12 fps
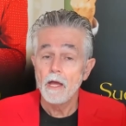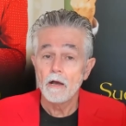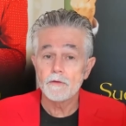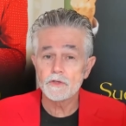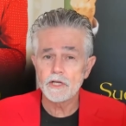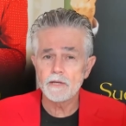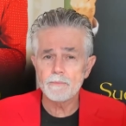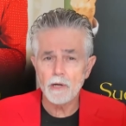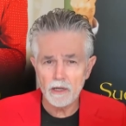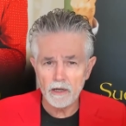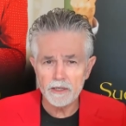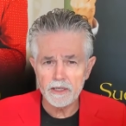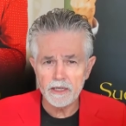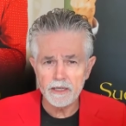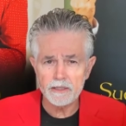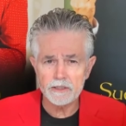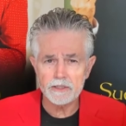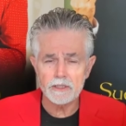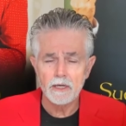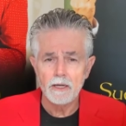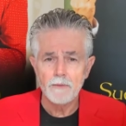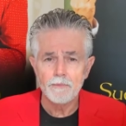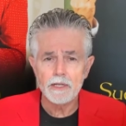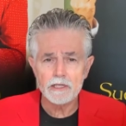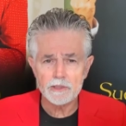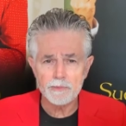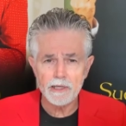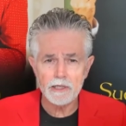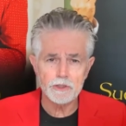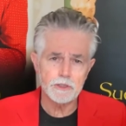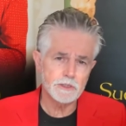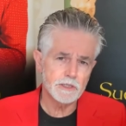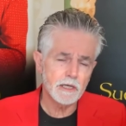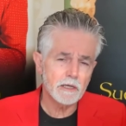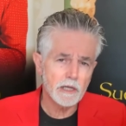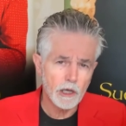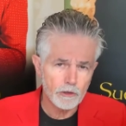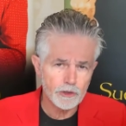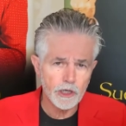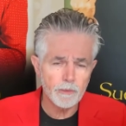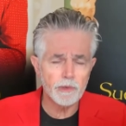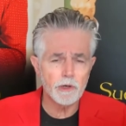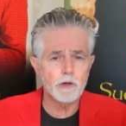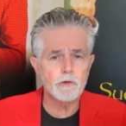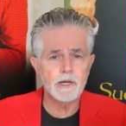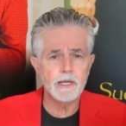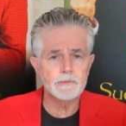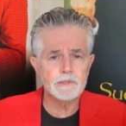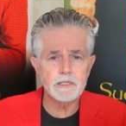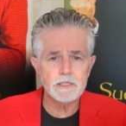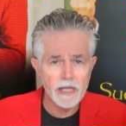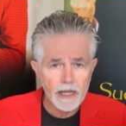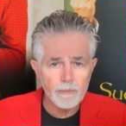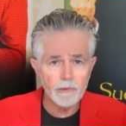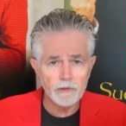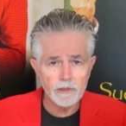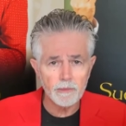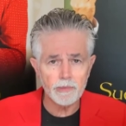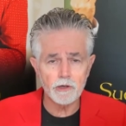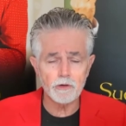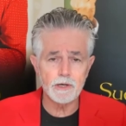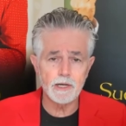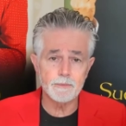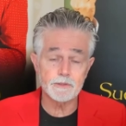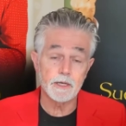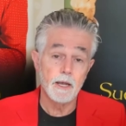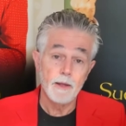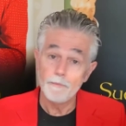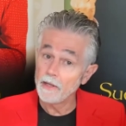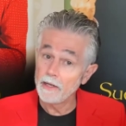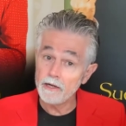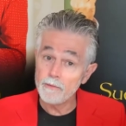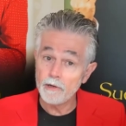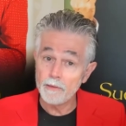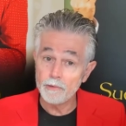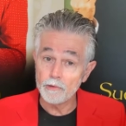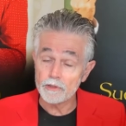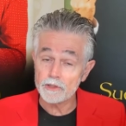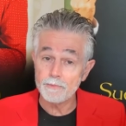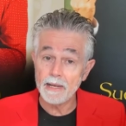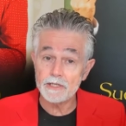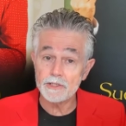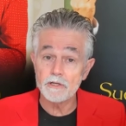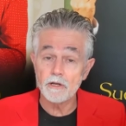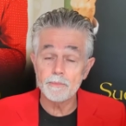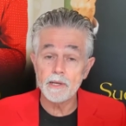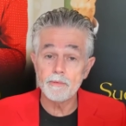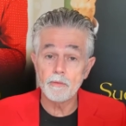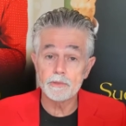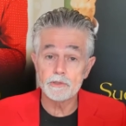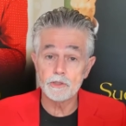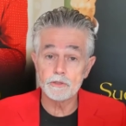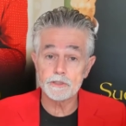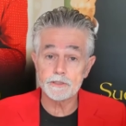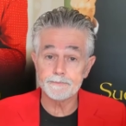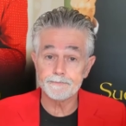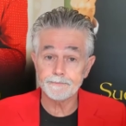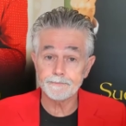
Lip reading: I've shared my ideas in speeches, in coaching programs, in team building programs, and in my books, Passionate People Produce